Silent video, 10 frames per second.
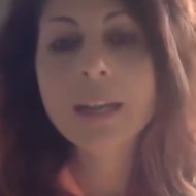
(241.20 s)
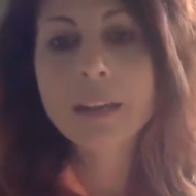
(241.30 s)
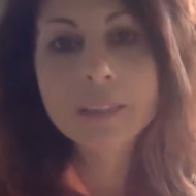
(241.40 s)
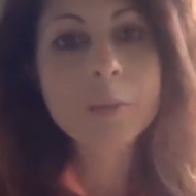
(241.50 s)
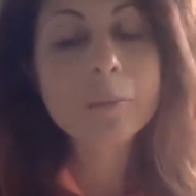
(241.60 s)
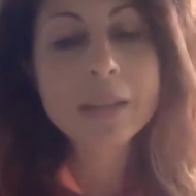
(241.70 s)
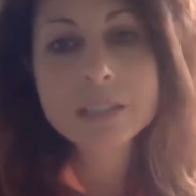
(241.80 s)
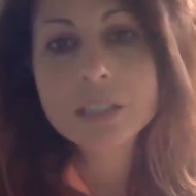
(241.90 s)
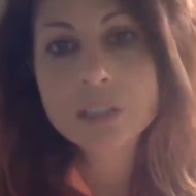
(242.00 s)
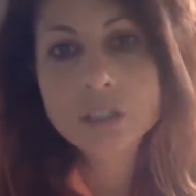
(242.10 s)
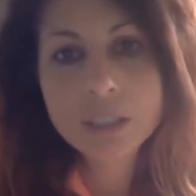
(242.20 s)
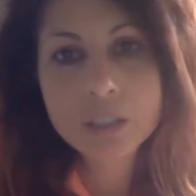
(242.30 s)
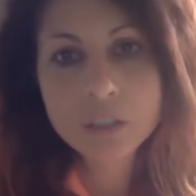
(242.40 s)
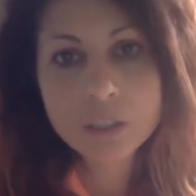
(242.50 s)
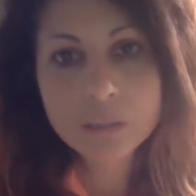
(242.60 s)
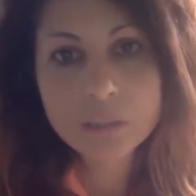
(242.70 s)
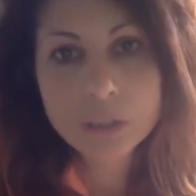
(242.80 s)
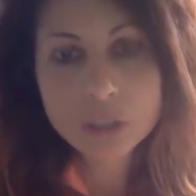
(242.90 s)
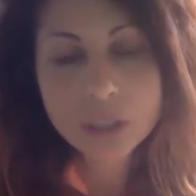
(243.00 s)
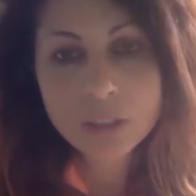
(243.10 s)
and the message that you're going to be
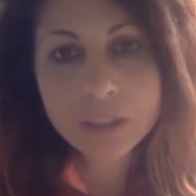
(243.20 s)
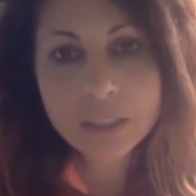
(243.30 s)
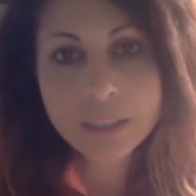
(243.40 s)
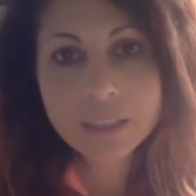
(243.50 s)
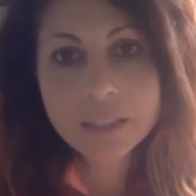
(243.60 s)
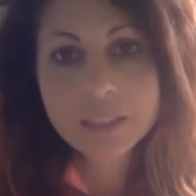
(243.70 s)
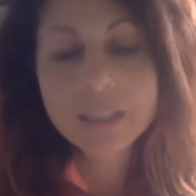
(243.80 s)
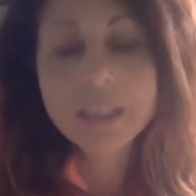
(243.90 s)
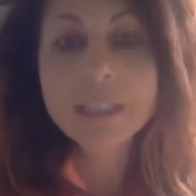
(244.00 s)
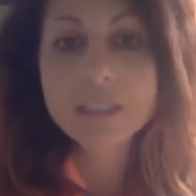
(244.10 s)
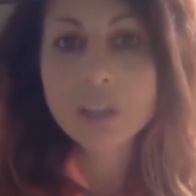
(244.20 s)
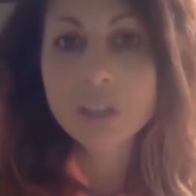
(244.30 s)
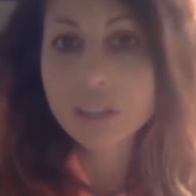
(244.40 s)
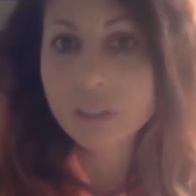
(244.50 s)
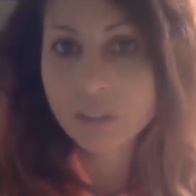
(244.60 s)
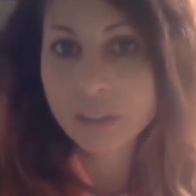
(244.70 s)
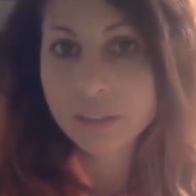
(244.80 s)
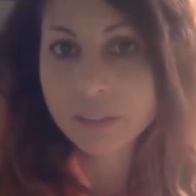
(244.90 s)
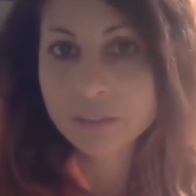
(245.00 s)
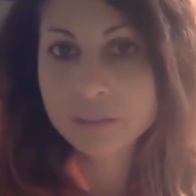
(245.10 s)
sharing is
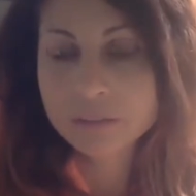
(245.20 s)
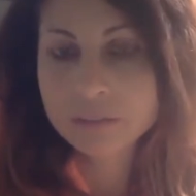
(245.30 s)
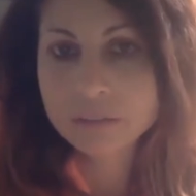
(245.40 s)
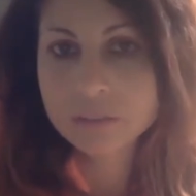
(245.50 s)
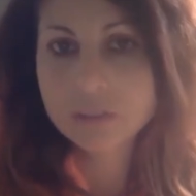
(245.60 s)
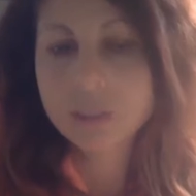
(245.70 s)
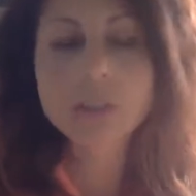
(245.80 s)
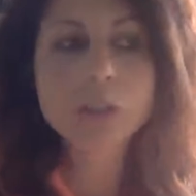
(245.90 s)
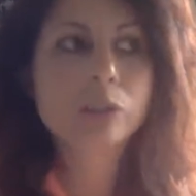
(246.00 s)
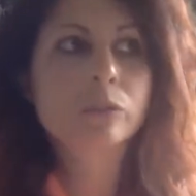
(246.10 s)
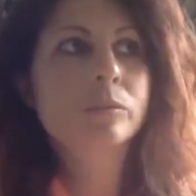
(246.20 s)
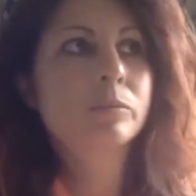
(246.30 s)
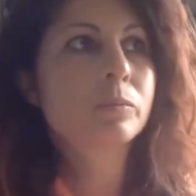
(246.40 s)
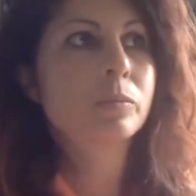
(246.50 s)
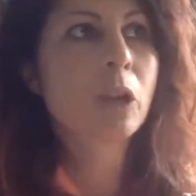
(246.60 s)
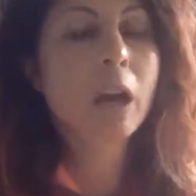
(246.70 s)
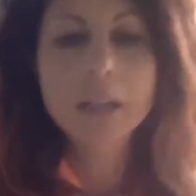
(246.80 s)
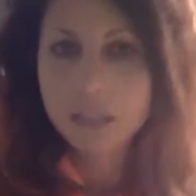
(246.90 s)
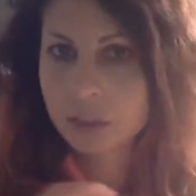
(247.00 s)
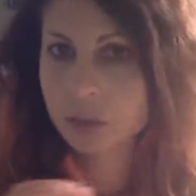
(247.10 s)
unclear because you're
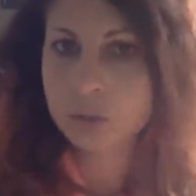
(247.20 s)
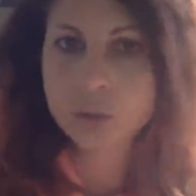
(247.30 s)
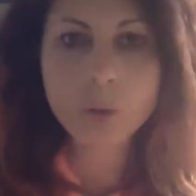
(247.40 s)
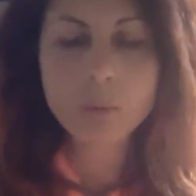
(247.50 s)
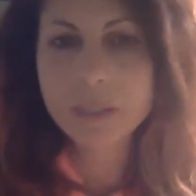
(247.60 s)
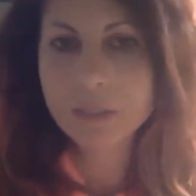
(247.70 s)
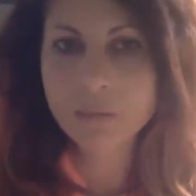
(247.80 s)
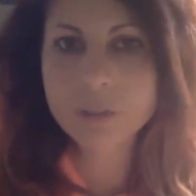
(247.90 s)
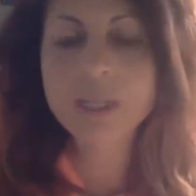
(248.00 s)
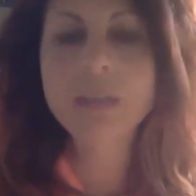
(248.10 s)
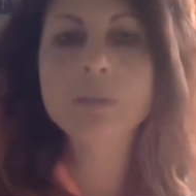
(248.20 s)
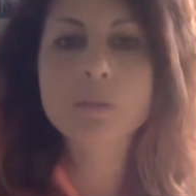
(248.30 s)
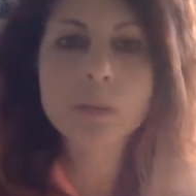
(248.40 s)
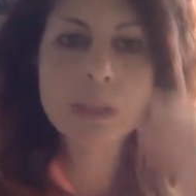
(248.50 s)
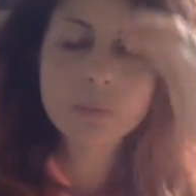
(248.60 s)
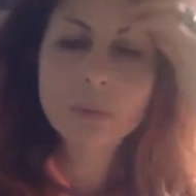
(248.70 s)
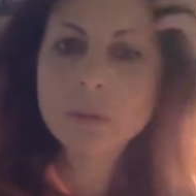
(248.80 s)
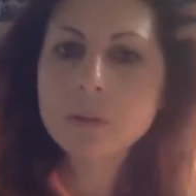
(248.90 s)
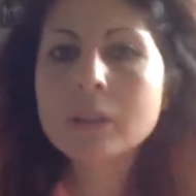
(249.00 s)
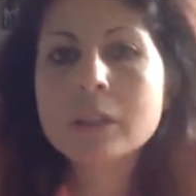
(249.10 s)
talking to so many different types of
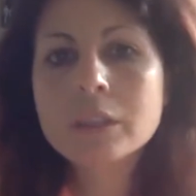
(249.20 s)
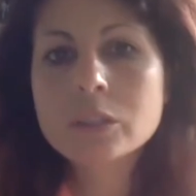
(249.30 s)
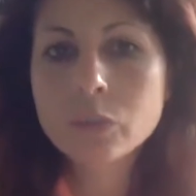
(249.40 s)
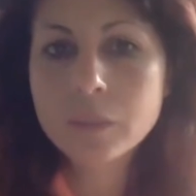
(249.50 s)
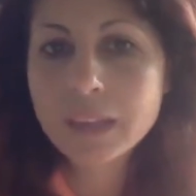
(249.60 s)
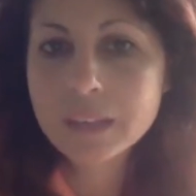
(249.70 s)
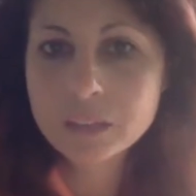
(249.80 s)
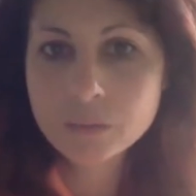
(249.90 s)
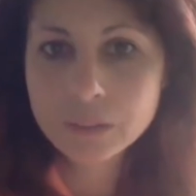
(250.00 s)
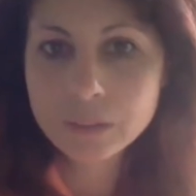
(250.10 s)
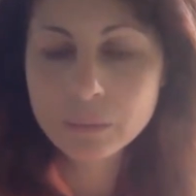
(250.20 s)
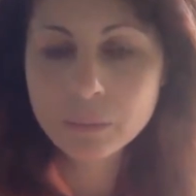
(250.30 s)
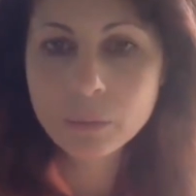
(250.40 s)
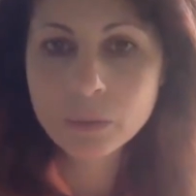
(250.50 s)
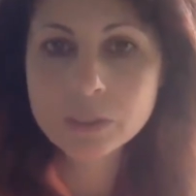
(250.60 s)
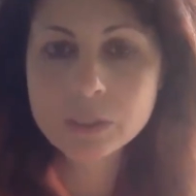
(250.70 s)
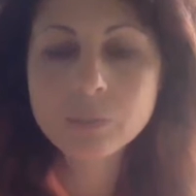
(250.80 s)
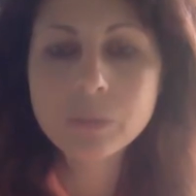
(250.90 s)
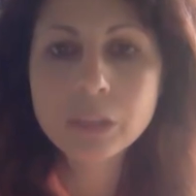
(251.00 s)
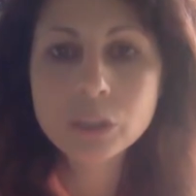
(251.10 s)
people. So that is very important to
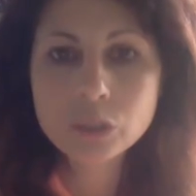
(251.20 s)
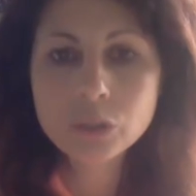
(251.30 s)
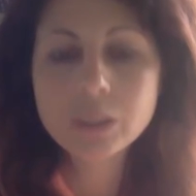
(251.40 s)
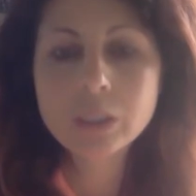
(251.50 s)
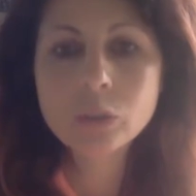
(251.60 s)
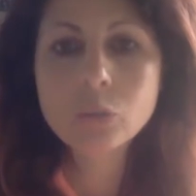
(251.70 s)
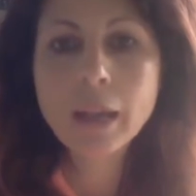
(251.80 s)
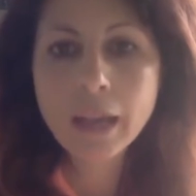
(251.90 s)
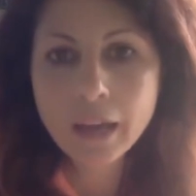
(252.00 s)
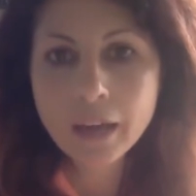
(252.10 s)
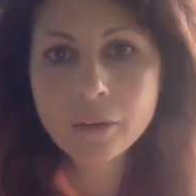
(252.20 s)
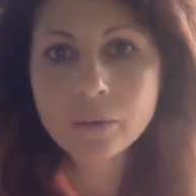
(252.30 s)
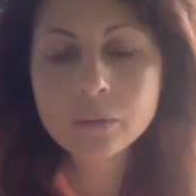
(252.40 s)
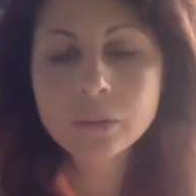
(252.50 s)
make sure that you have